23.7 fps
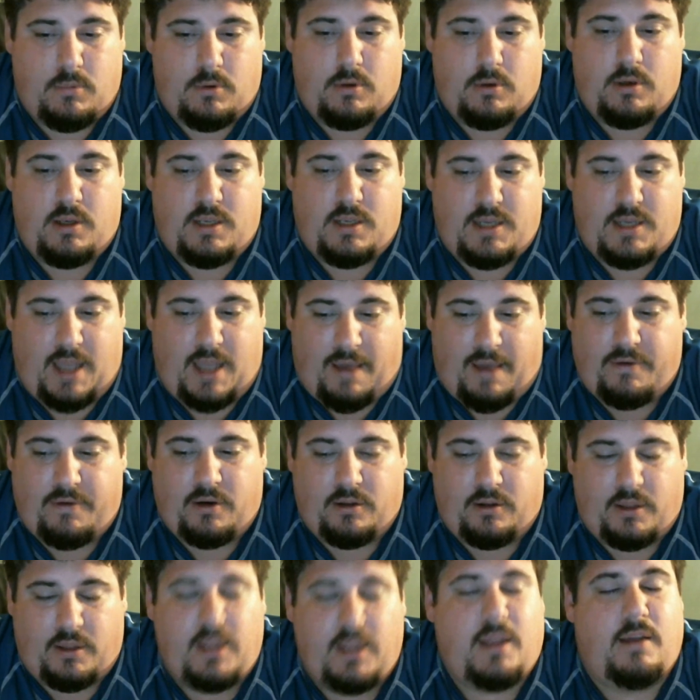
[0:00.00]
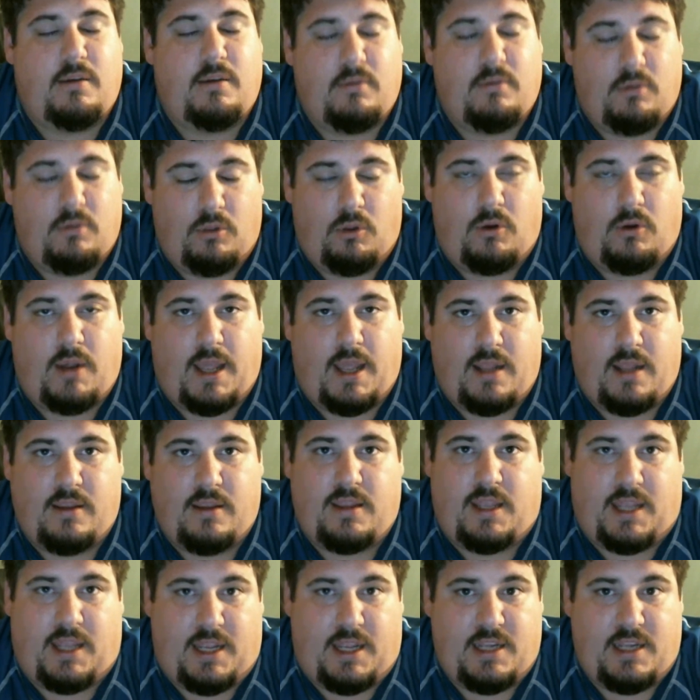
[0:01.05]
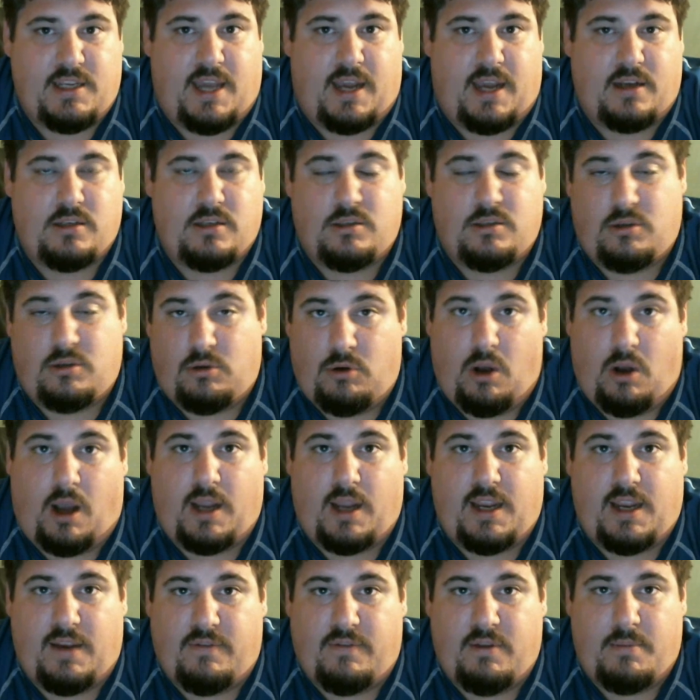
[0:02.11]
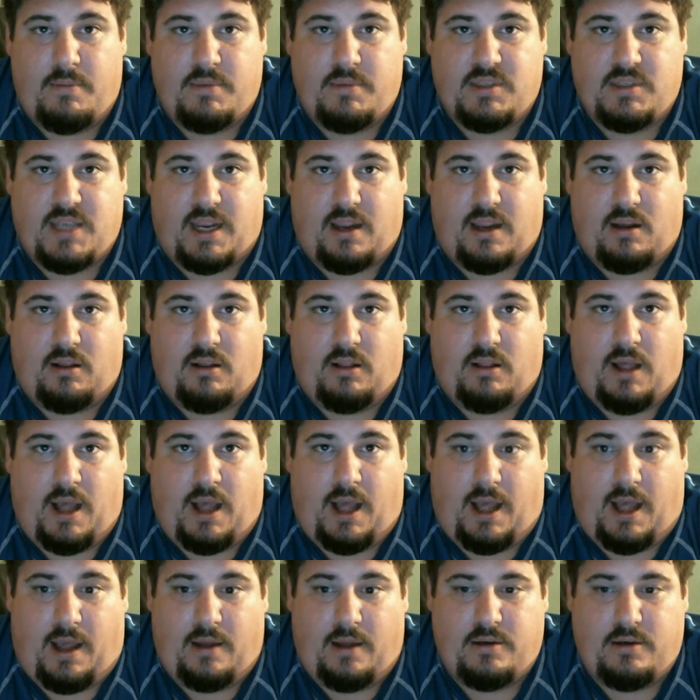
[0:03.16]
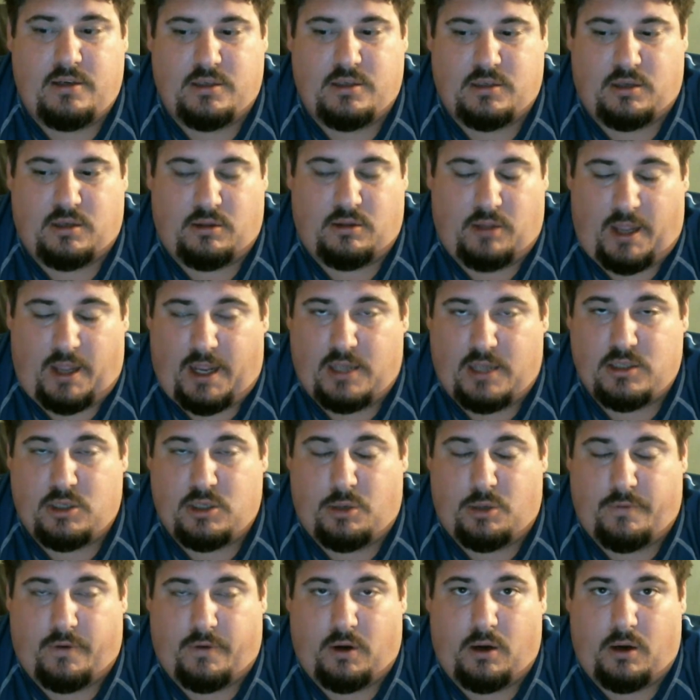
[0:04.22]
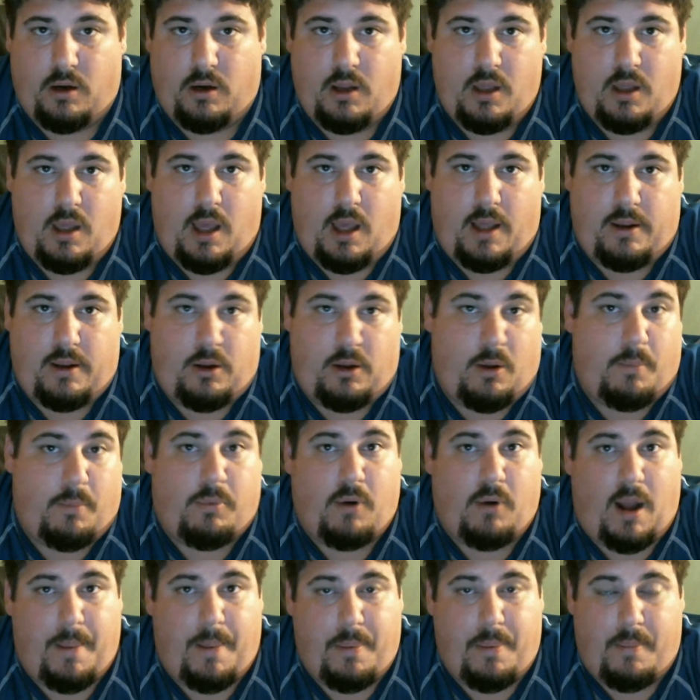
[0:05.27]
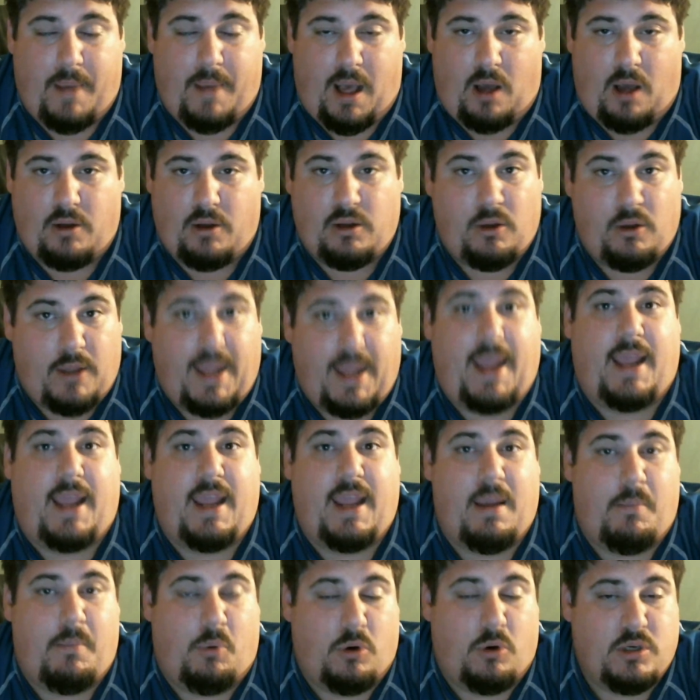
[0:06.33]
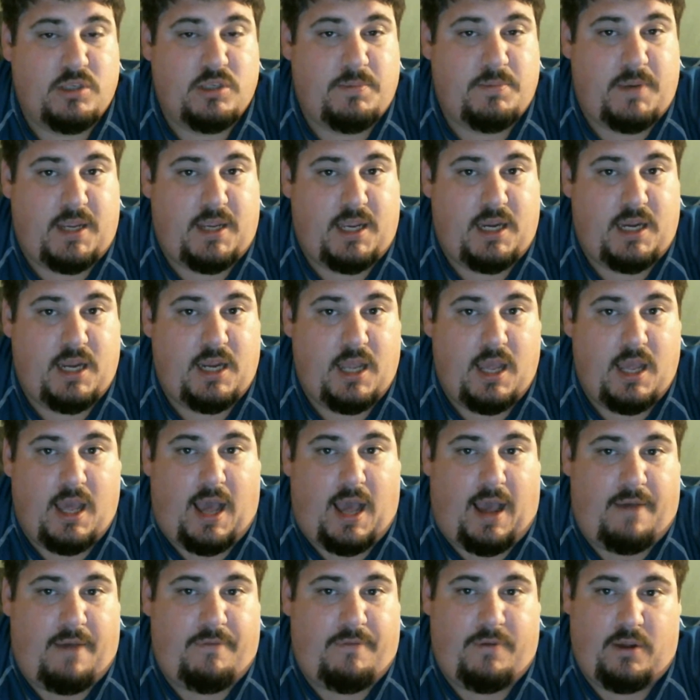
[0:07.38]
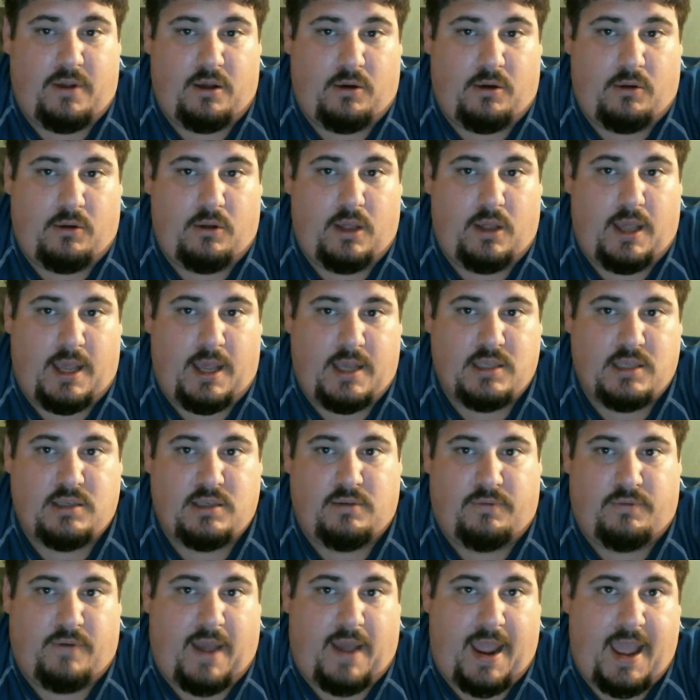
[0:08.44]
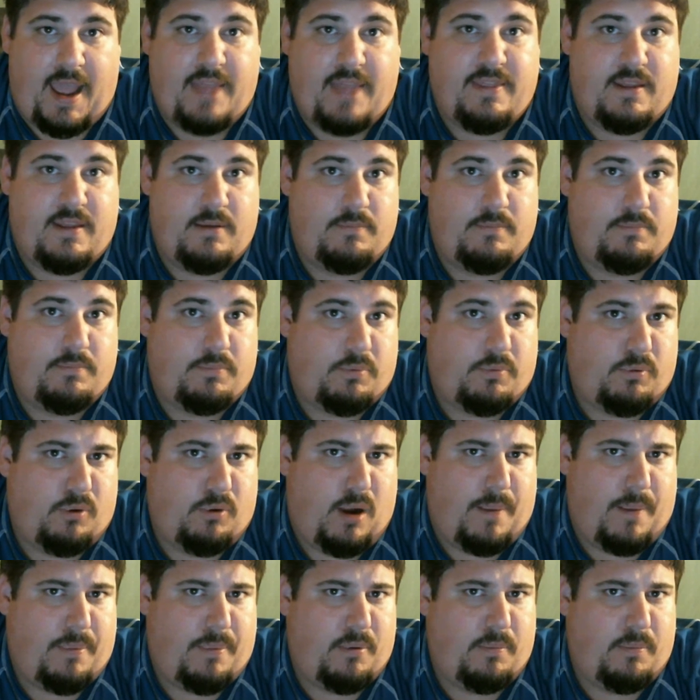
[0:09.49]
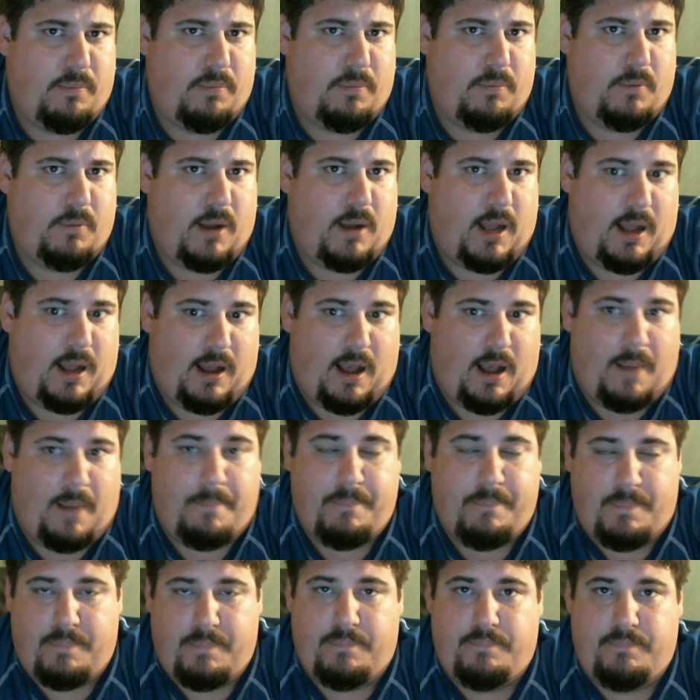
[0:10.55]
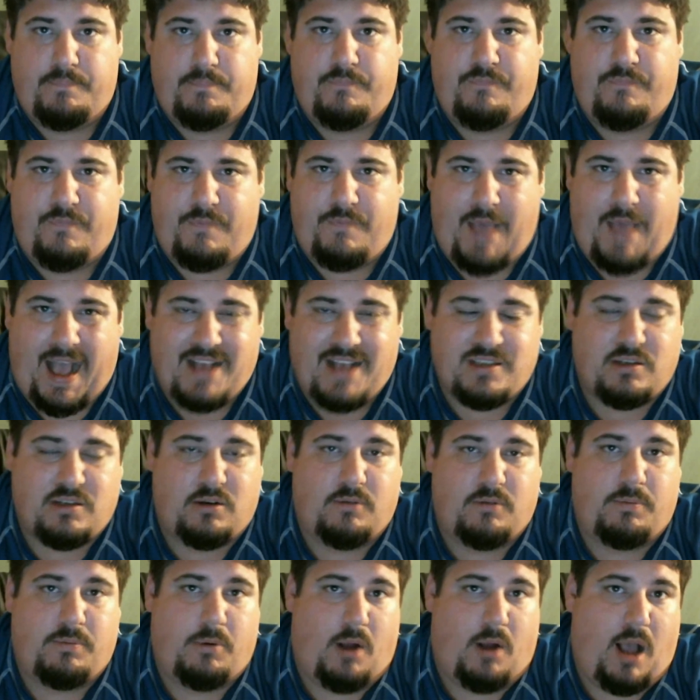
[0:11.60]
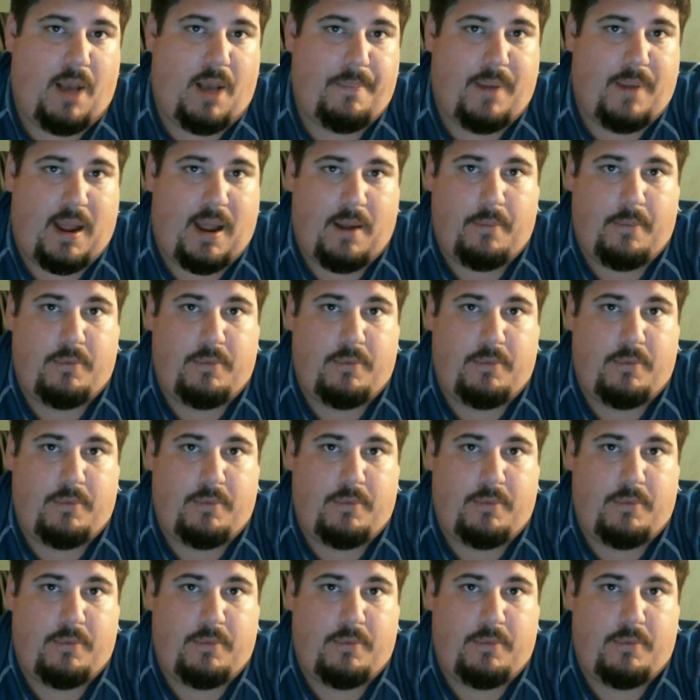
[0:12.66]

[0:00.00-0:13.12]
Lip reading: definitely look at the Etecs. Do not give them a second just a glance over. You can prop them out. You can get more speed. I feel as if I had the proper a faster prop, I would